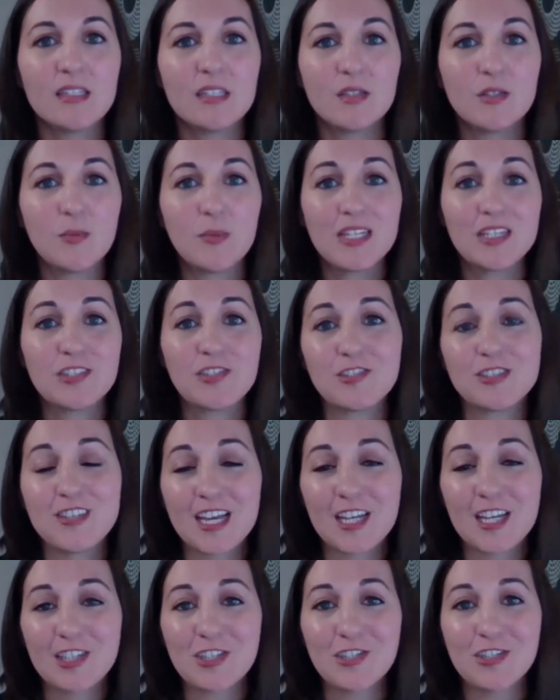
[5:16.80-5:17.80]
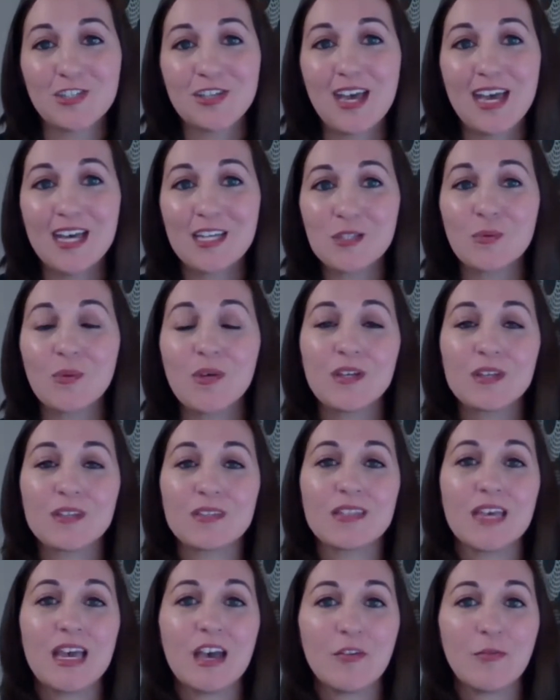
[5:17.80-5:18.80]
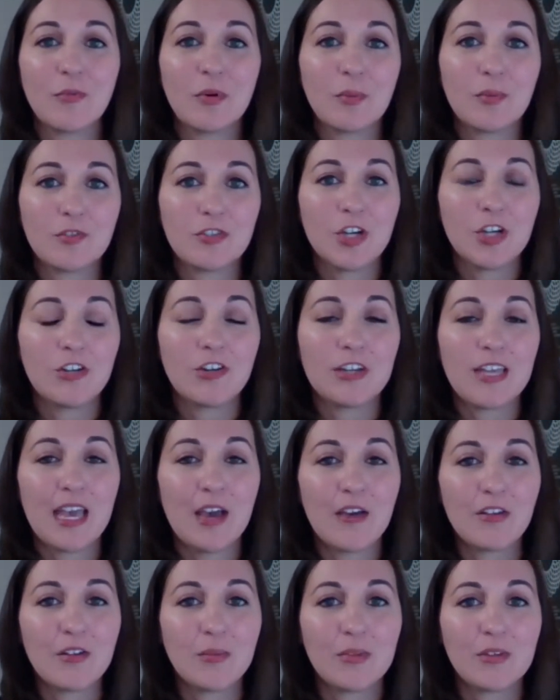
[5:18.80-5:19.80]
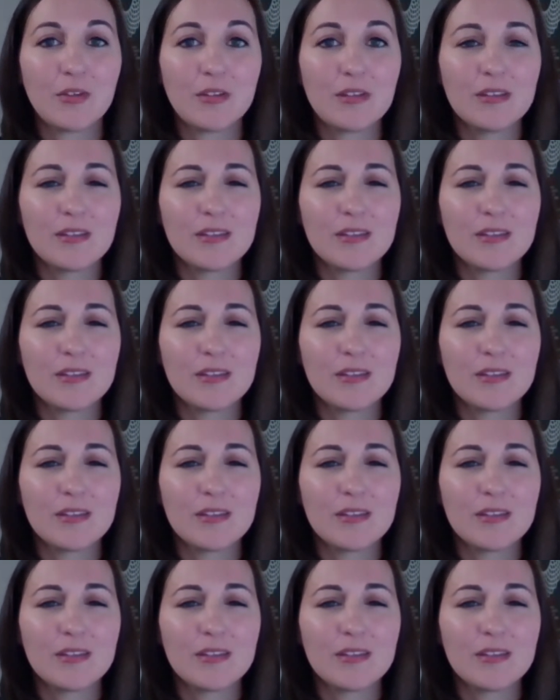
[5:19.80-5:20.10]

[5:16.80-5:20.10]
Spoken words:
to be intersectional, as well as to have perpetrator accountability.